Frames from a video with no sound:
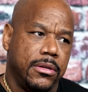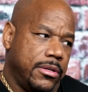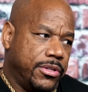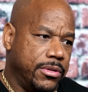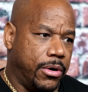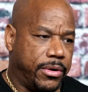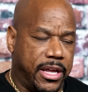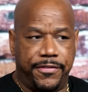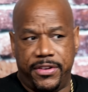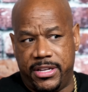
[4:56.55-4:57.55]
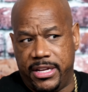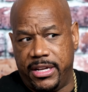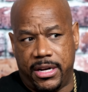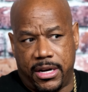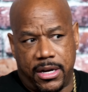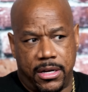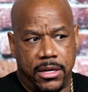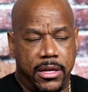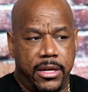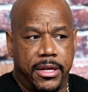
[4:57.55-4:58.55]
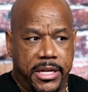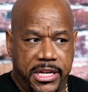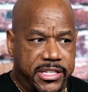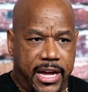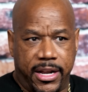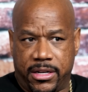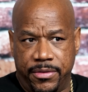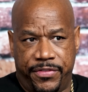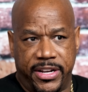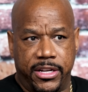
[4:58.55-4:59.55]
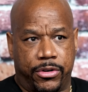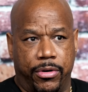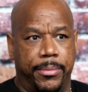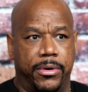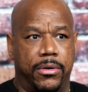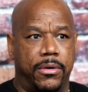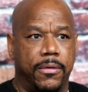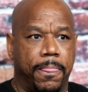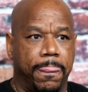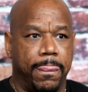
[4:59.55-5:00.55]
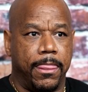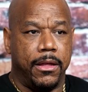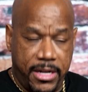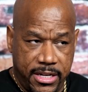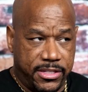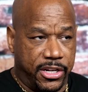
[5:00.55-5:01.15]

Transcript: But, you know, Keefe D, uh, he's not a convicted criminal. He's